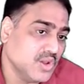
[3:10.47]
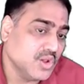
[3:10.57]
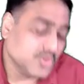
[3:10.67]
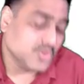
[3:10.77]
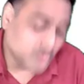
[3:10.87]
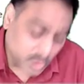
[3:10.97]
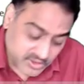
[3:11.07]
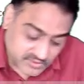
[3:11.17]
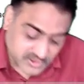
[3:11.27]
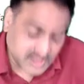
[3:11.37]
So
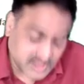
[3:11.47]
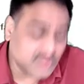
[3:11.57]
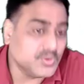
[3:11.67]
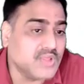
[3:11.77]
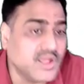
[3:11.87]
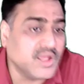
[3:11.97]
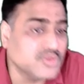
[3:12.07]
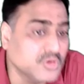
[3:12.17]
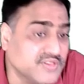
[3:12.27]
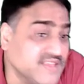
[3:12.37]
is the case with Azure
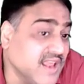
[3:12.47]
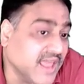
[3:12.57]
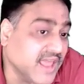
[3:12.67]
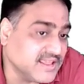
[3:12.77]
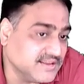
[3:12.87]
CLI.